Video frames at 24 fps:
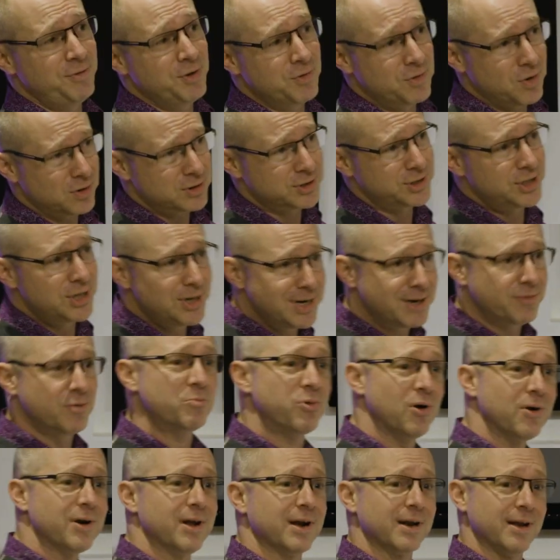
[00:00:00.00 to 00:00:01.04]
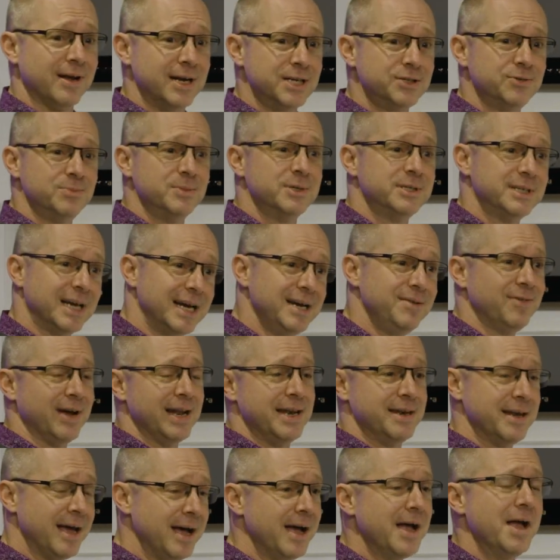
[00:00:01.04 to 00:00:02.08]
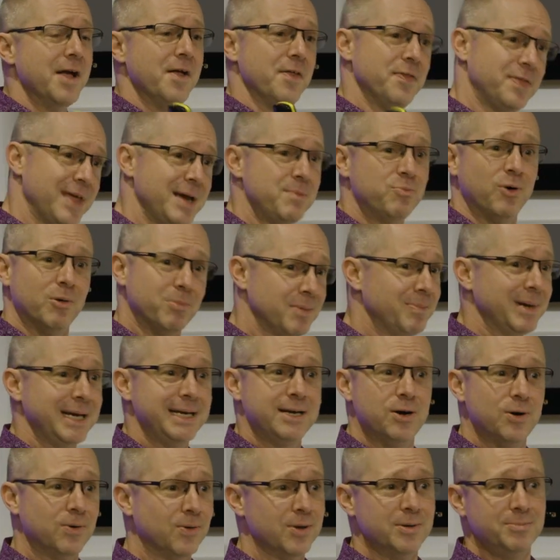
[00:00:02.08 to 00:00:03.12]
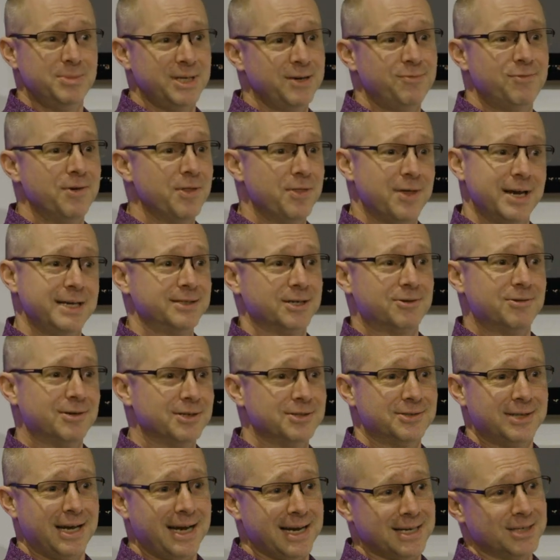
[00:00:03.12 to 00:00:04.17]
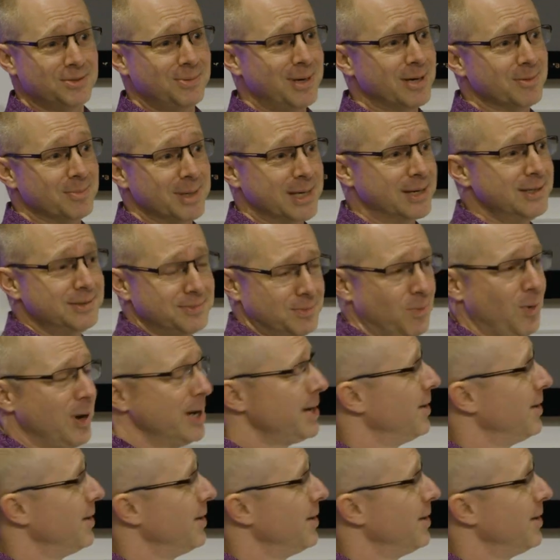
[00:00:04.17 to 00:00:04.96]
you've got 2 different product lines from the same vendor, they probably call them different things across that as well, because why